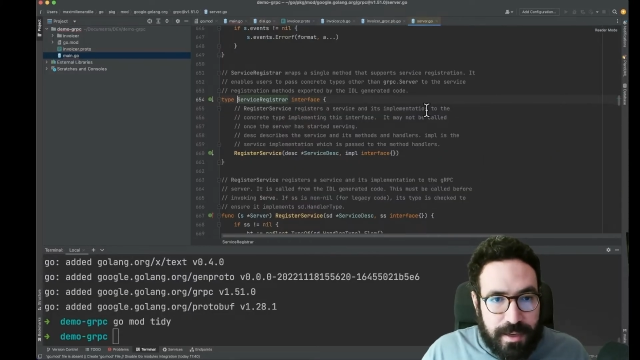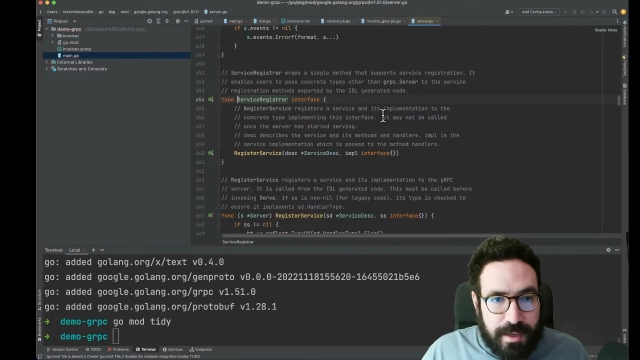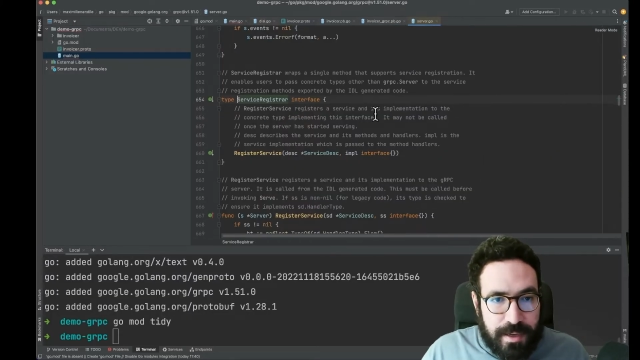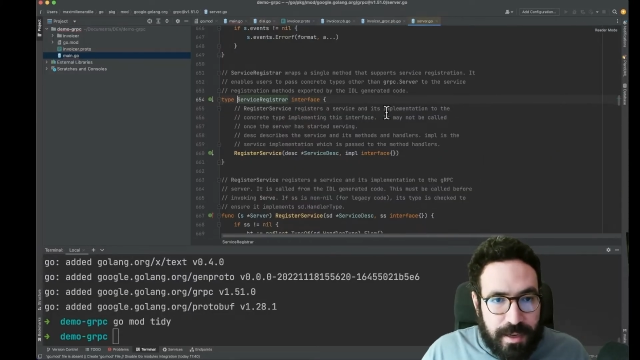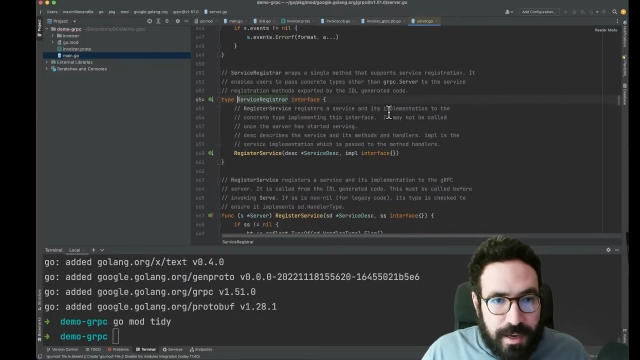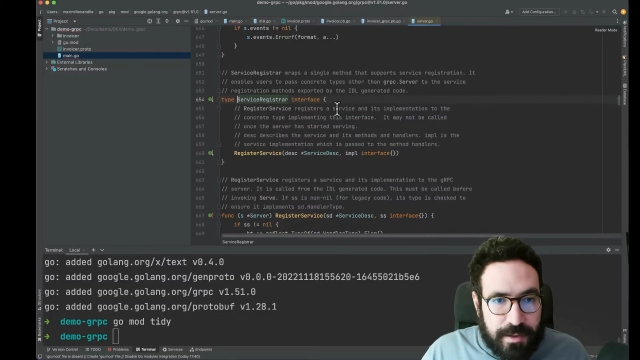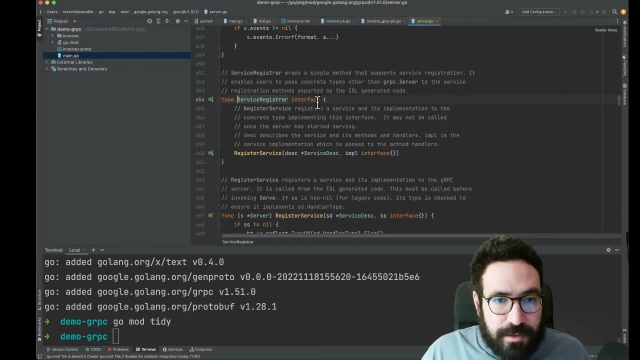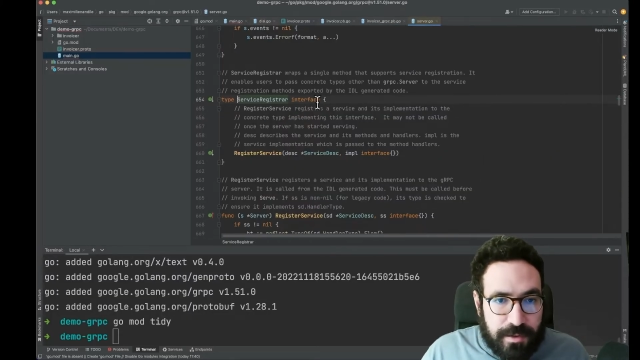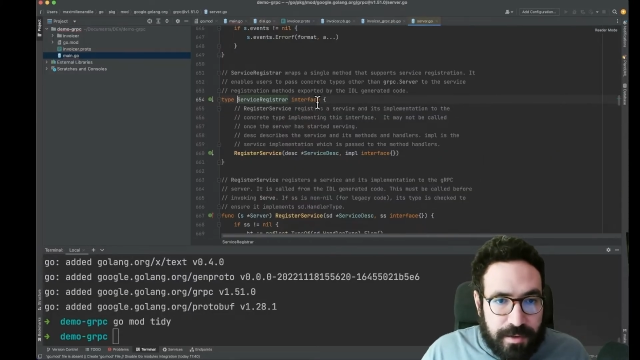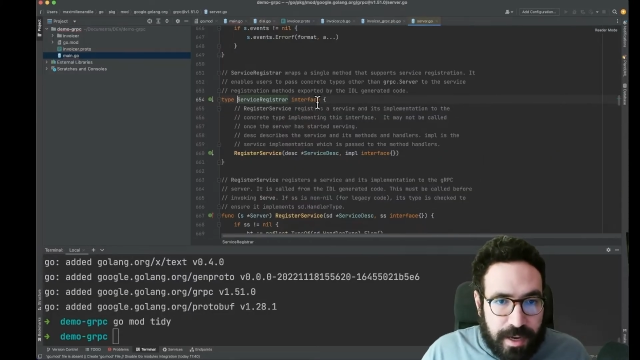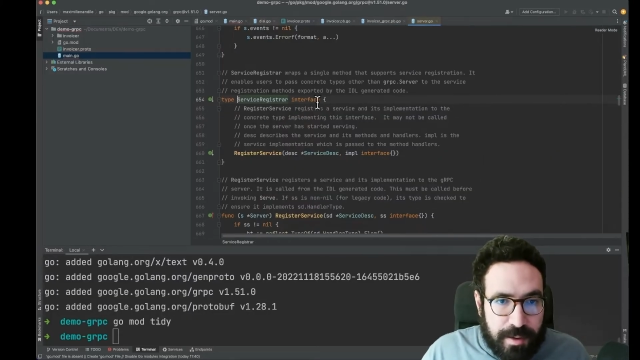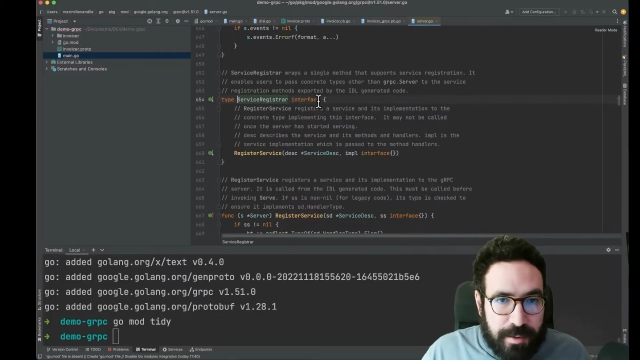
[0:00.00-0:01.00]
it's a
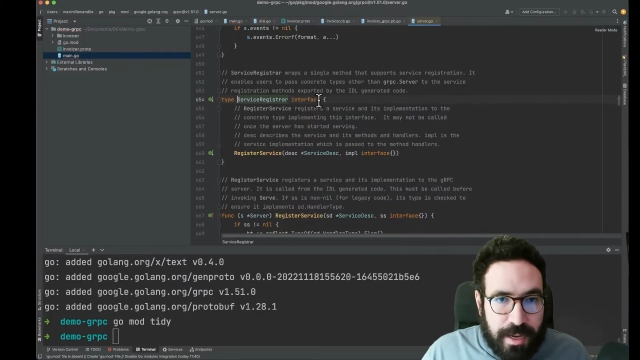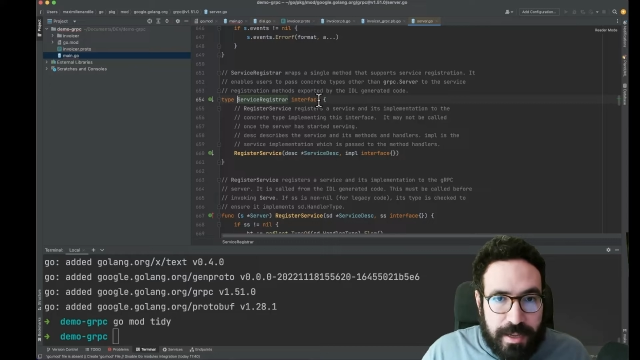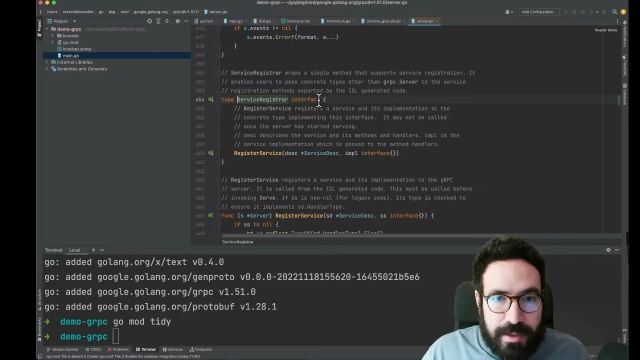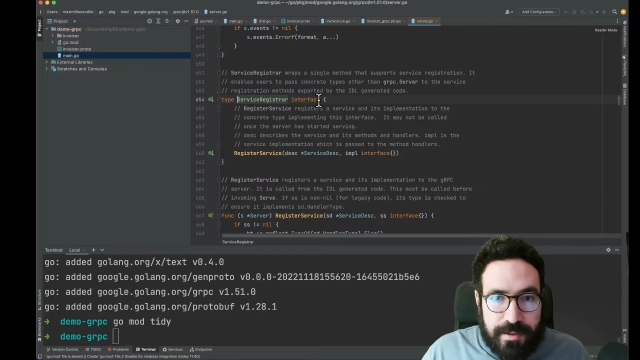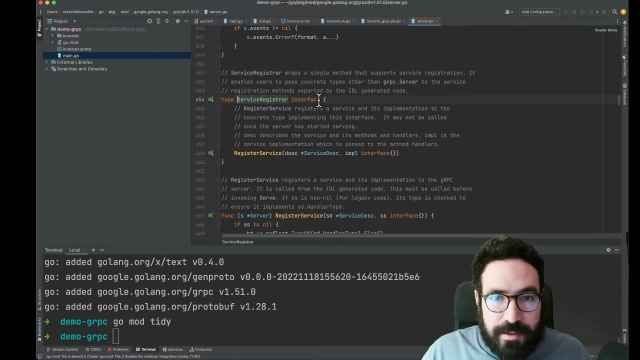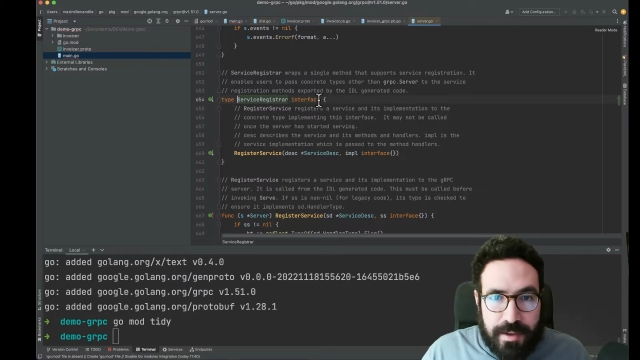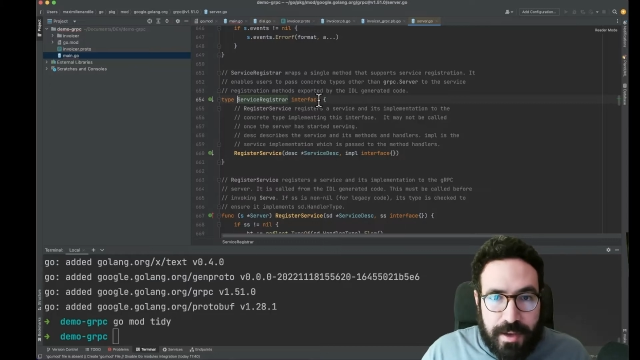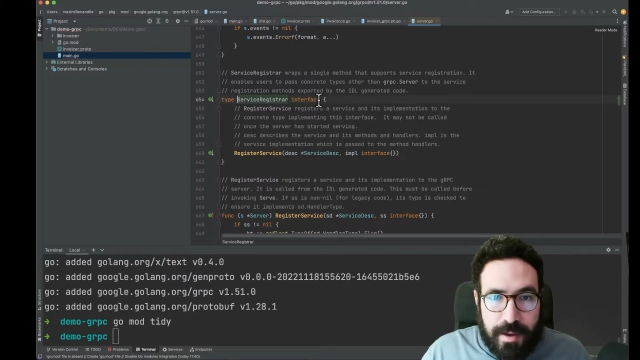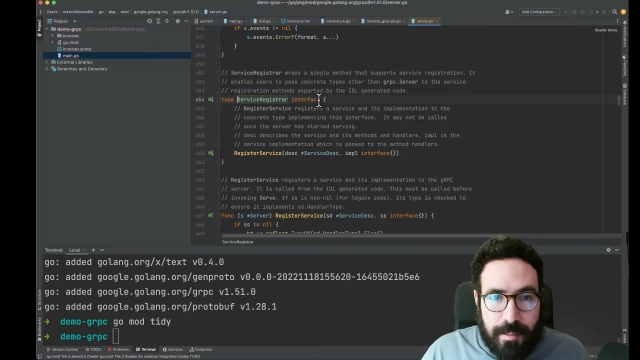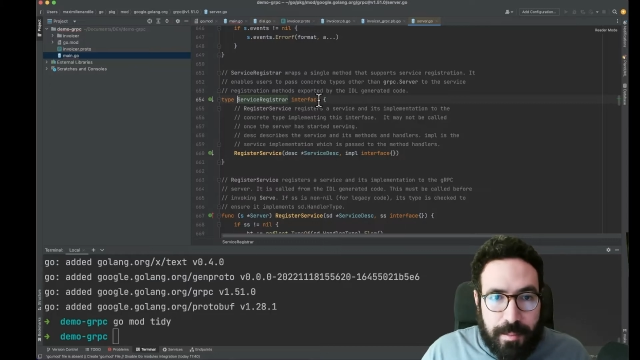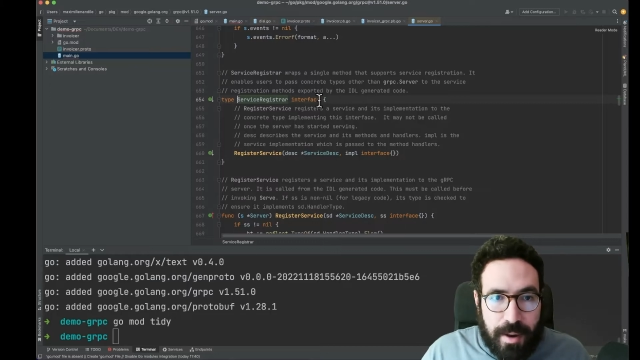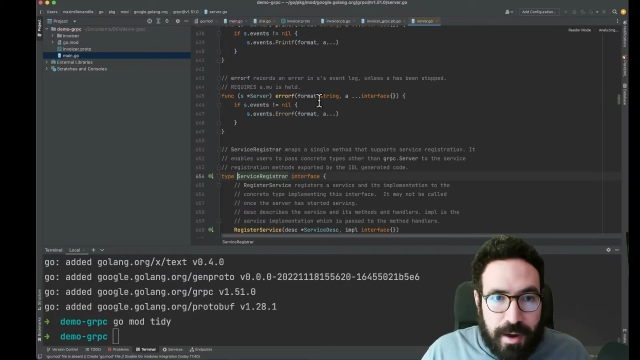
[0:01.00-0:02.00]
type that is
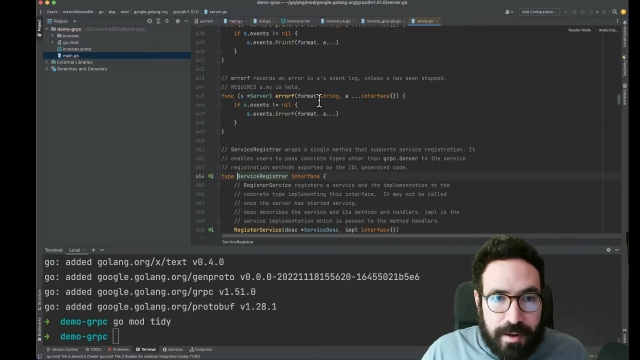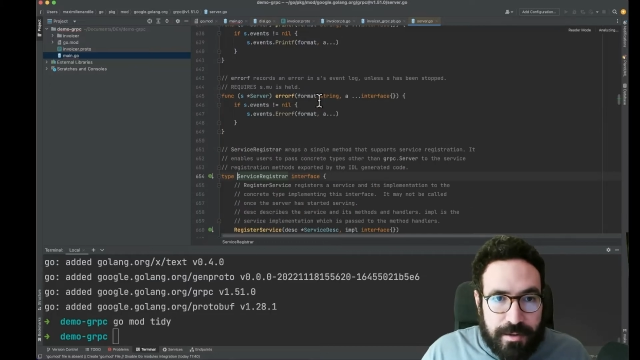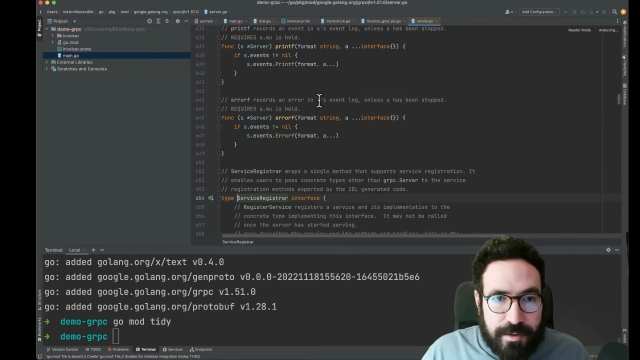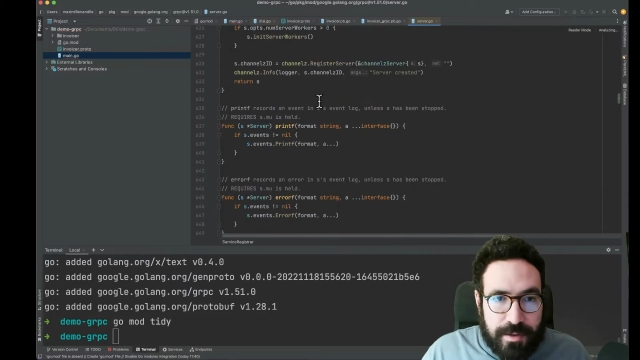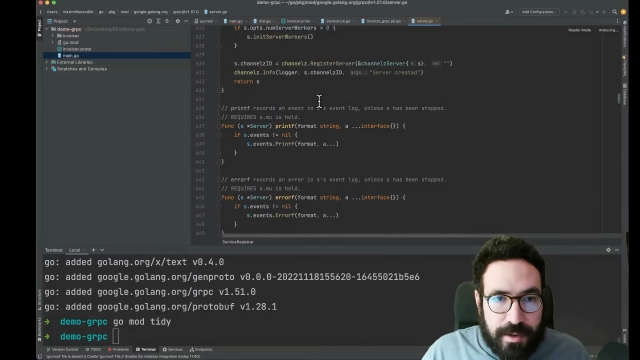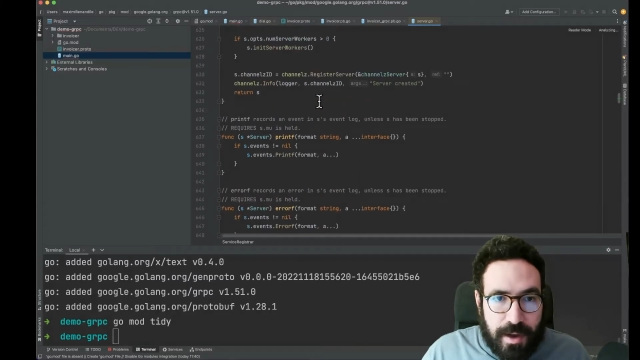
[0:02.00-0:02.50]
part